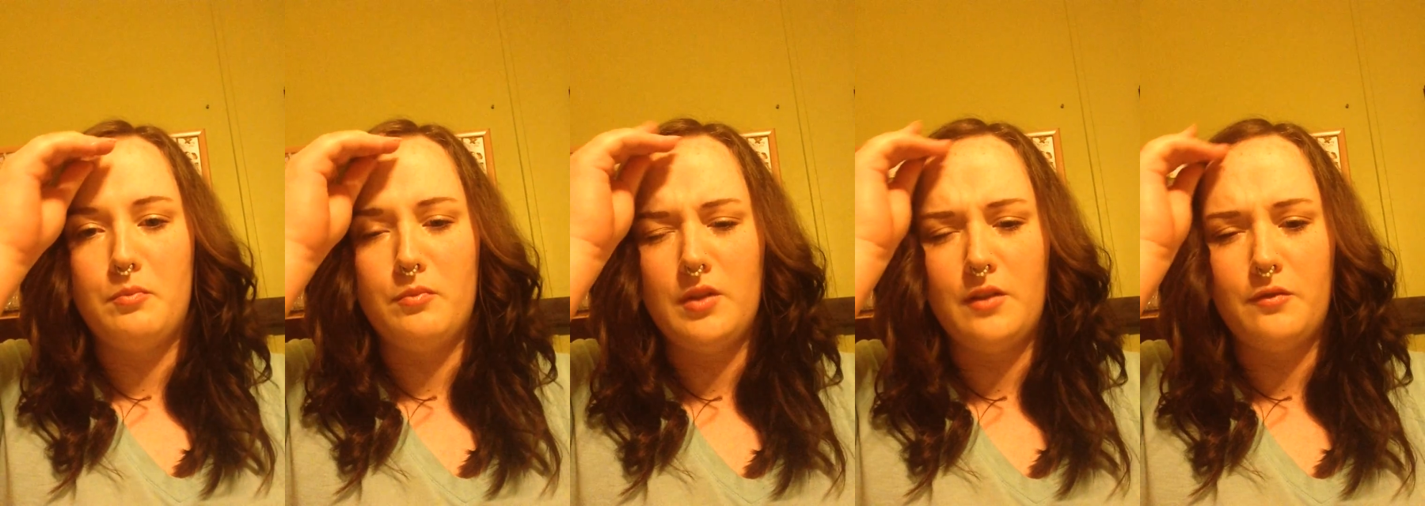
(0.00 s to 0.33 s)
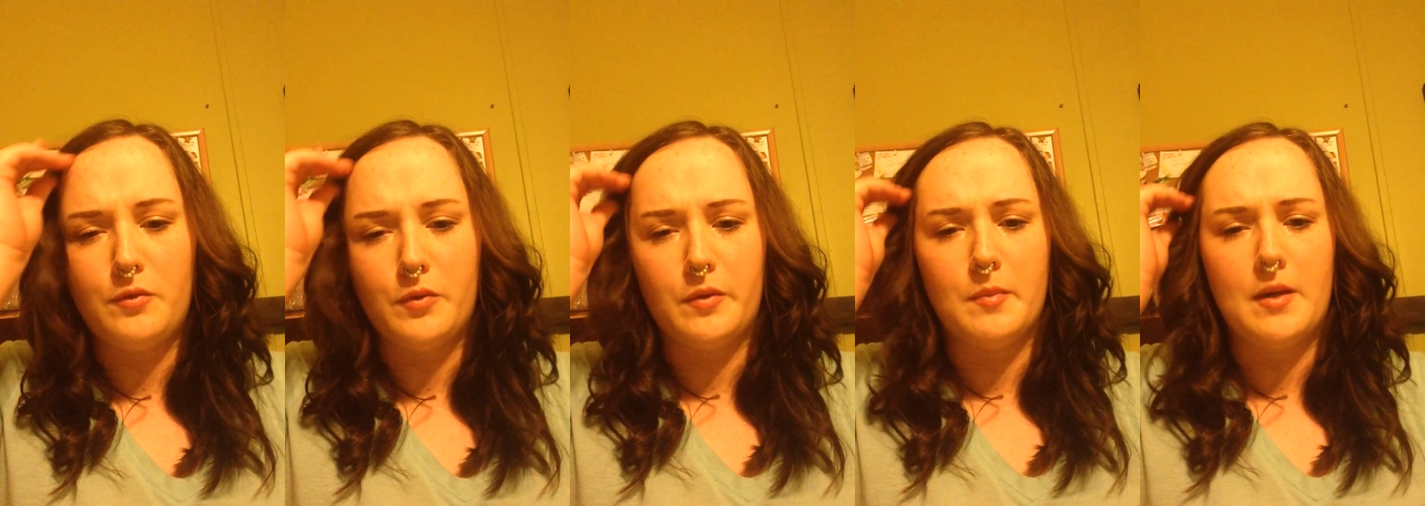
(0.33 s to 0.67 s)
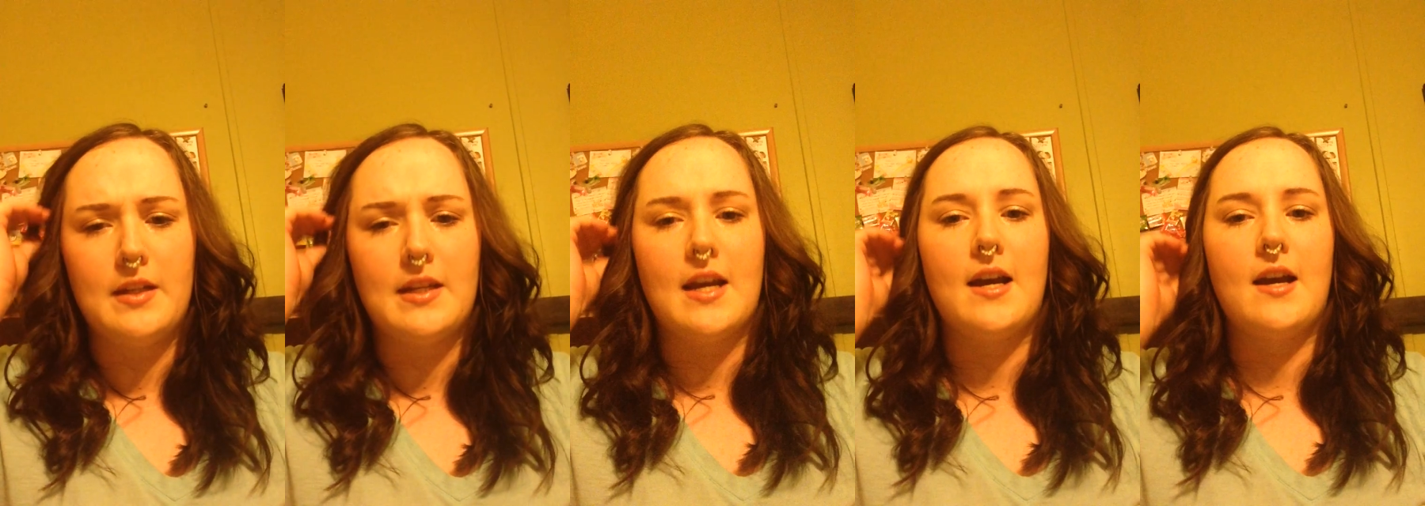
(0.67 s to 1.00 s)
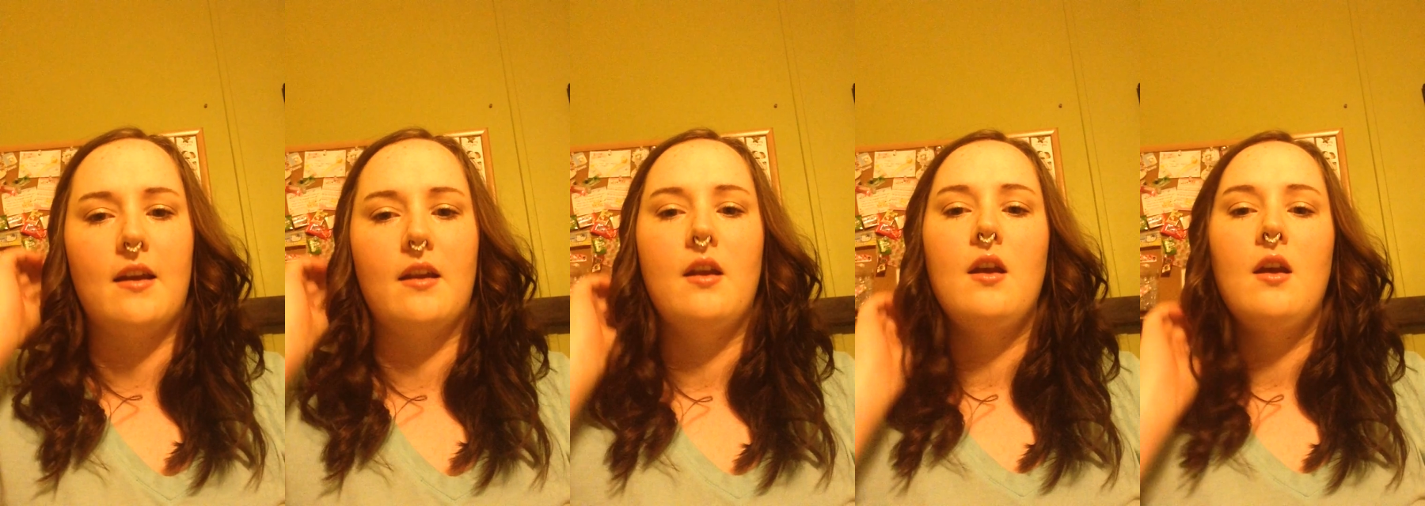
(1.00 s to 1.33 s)
lived with my
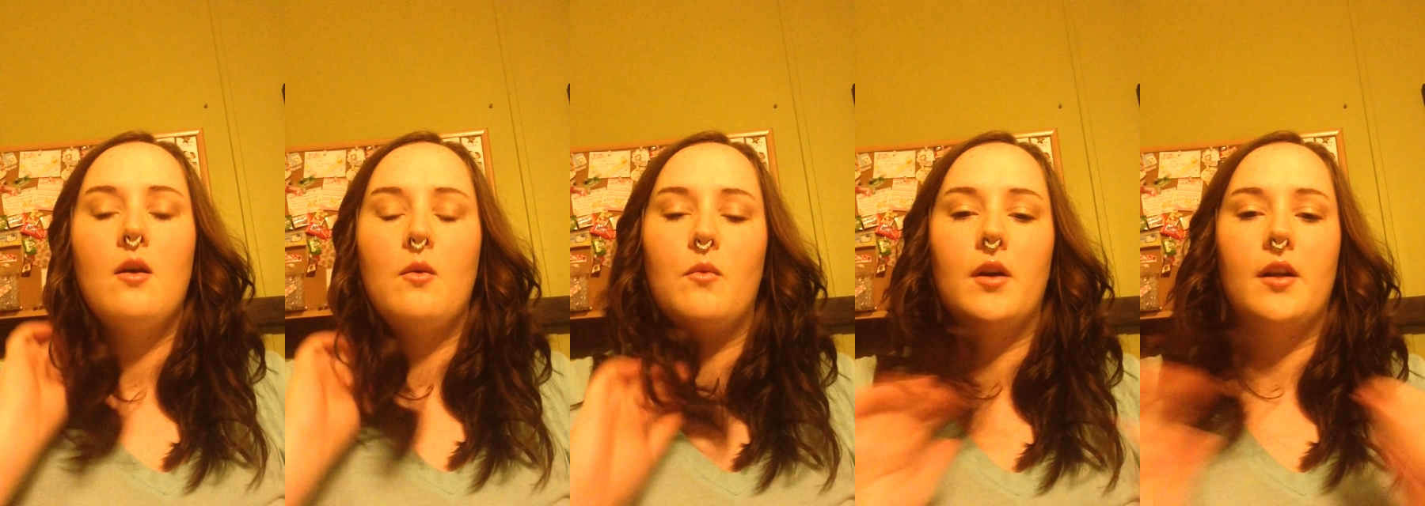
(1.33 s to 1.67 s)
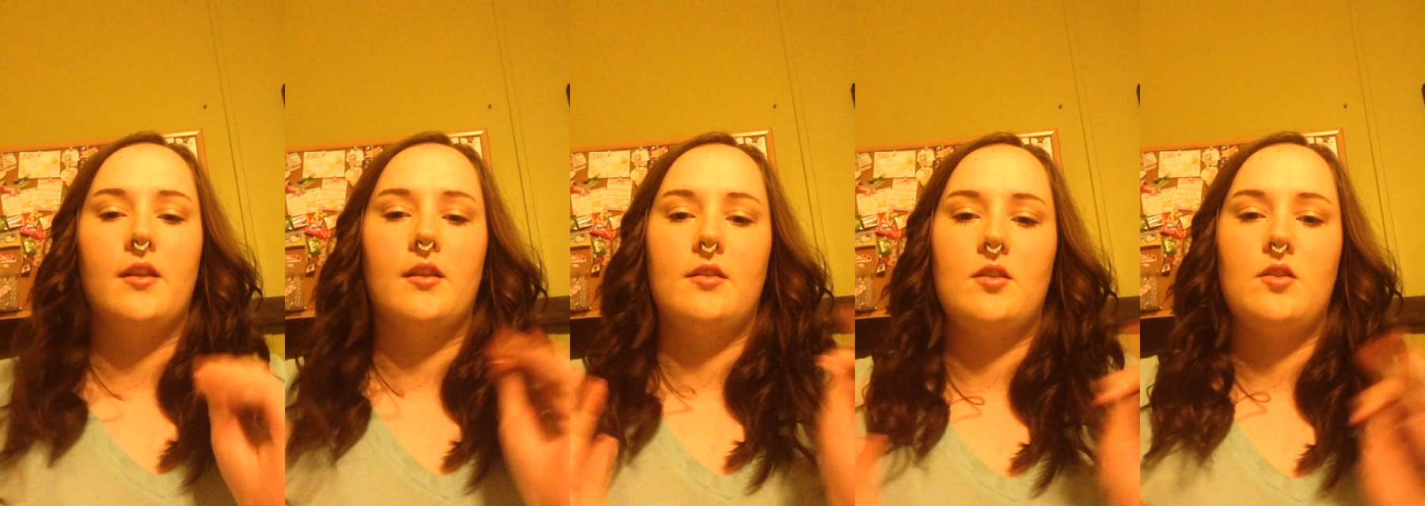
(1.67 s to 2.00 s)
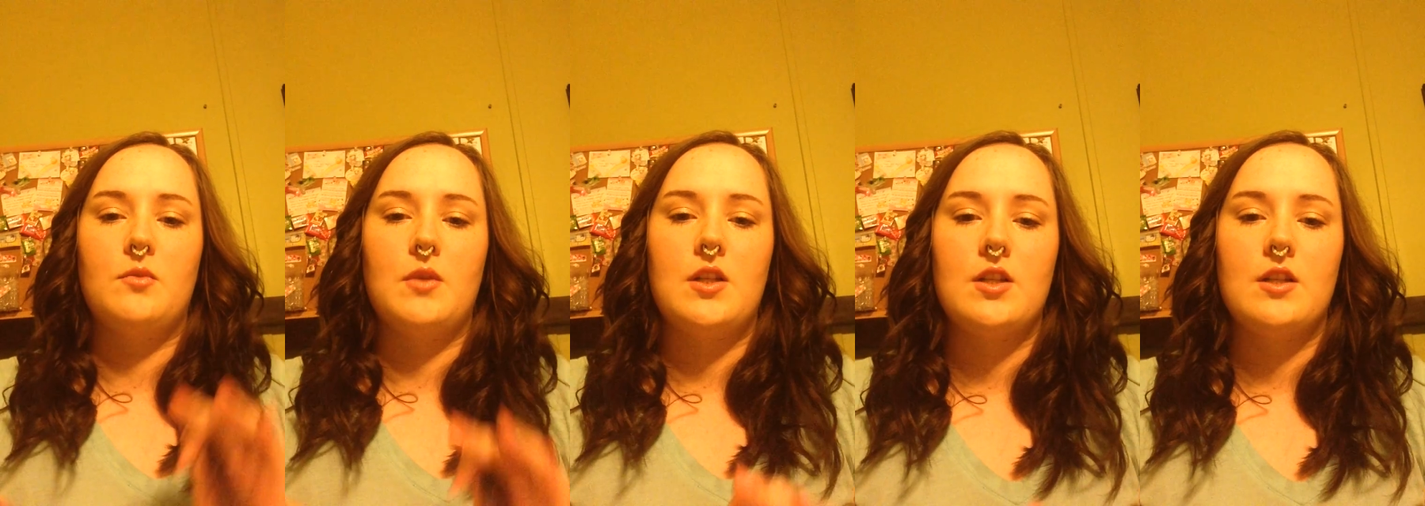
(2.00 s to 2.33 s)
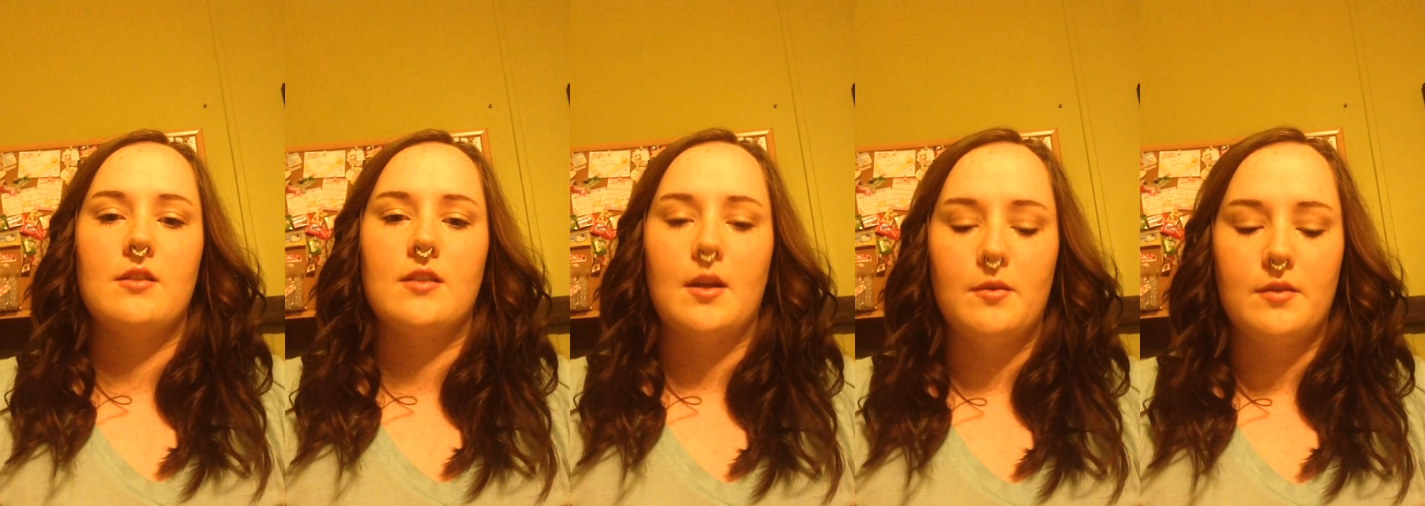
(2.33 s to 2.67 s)
dad, one of the
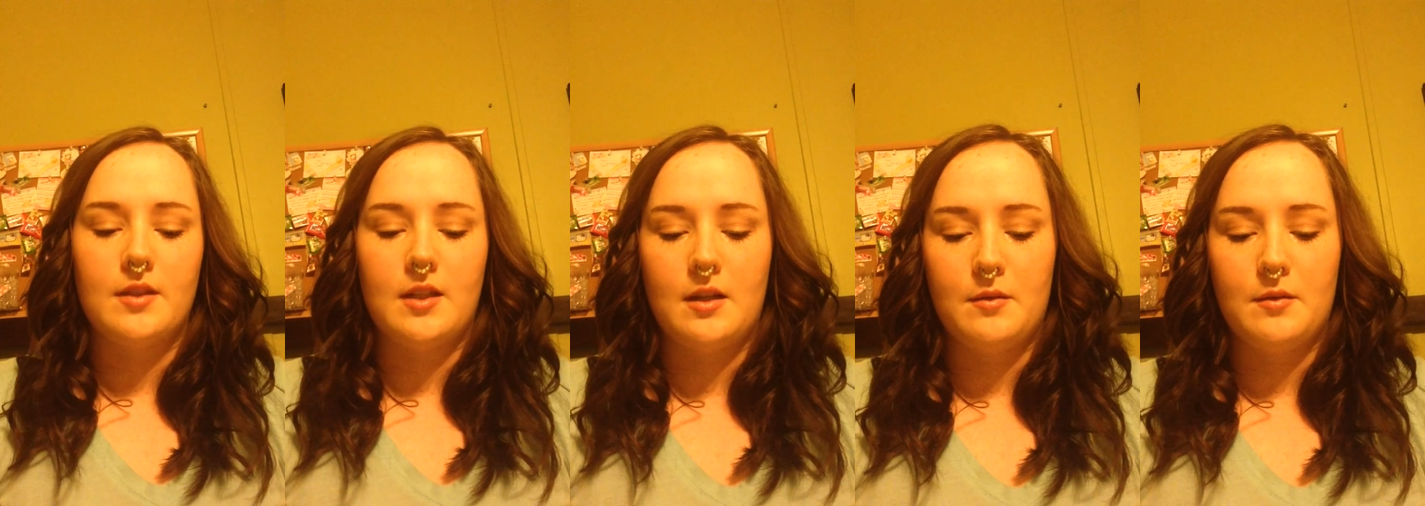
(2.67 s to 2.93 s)
situations I was in,